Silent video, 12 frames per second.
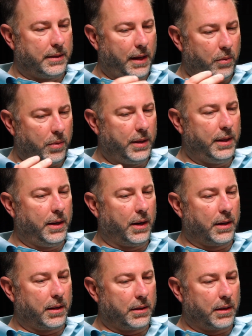really
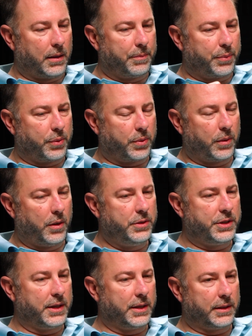are
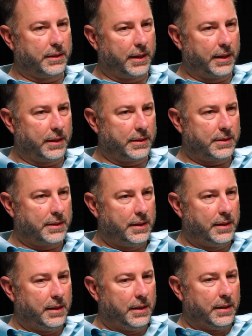approaching things,
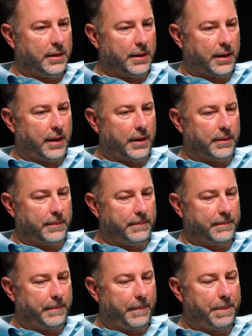
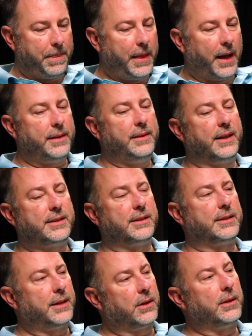not
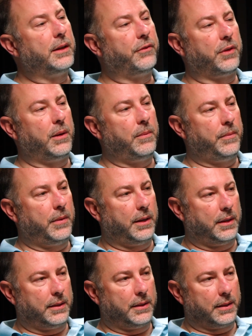necessarily from
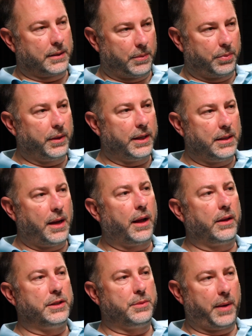a complete
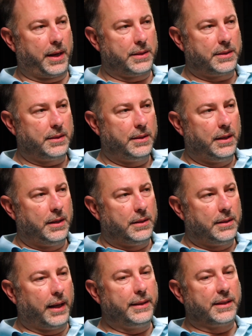knowledge base,
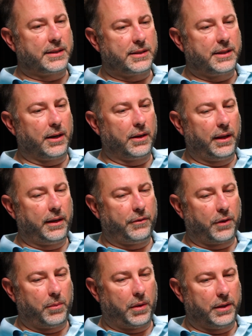not necessarily
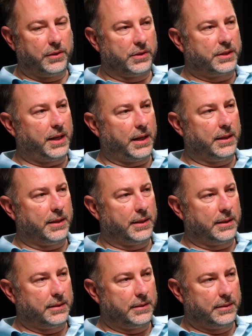from
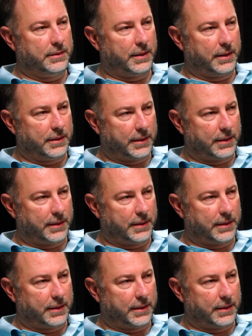understanding the